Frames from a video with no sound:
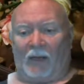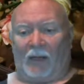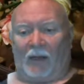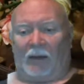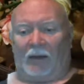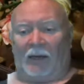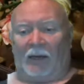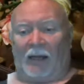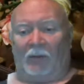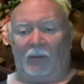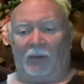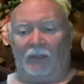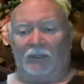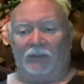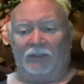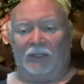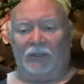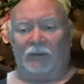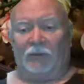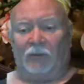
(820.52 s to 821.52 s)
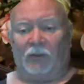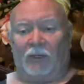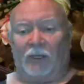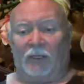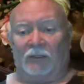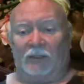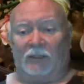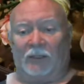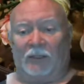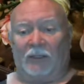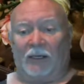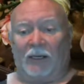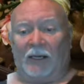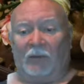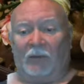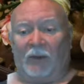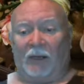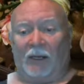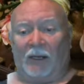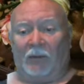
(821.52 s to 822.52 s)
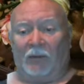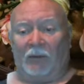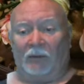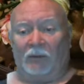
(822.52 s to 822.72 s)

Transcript: Now we're in a situation in Alabama